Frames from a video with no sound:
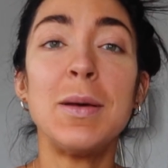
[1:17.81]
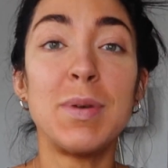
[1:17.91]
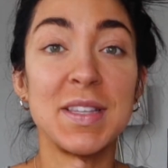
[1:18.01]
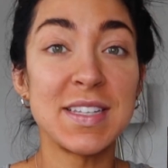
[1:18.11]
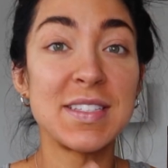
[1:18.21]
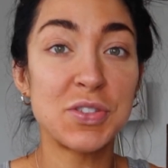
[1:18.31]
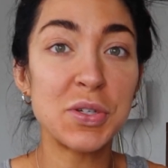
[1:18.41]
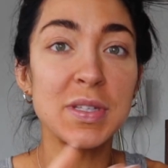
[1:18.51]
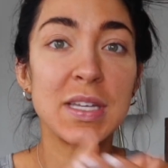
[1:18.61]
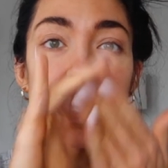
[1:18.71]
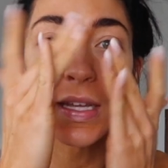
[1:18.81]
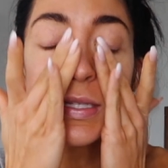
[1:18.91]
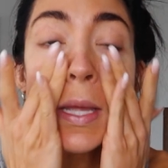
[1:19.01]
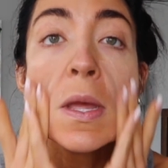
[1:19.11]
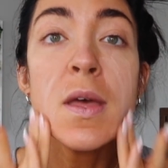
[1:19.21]
But this truly
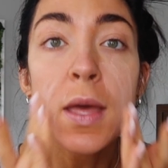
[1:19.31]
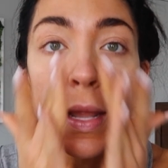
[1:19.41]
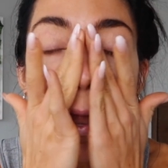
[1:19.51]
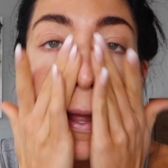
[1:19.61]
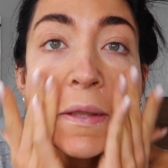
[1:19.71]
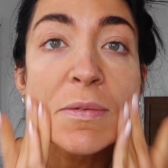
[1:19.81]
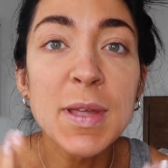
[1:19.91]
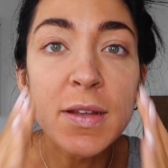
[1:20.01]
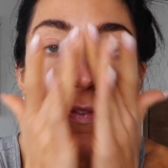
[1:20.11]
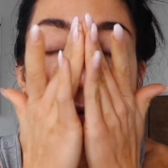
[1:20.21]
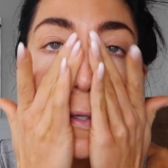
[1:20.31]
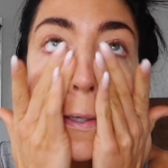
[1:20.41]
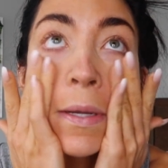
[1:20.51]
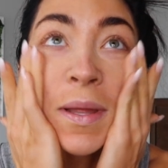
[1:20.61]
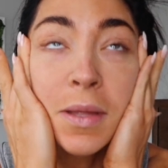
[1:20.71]
is, and has been
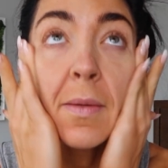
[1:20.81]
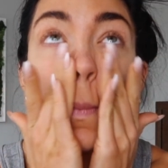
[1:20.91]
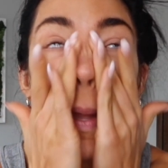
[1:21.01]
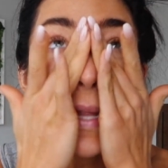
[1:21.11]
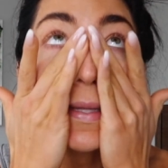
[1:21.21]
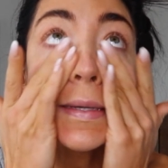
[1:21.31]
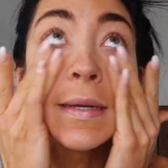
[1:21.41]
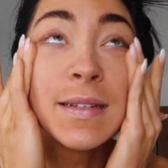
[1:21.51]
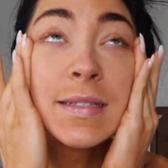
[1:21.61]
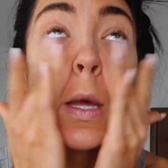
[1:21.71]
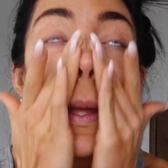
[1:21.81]
for many years,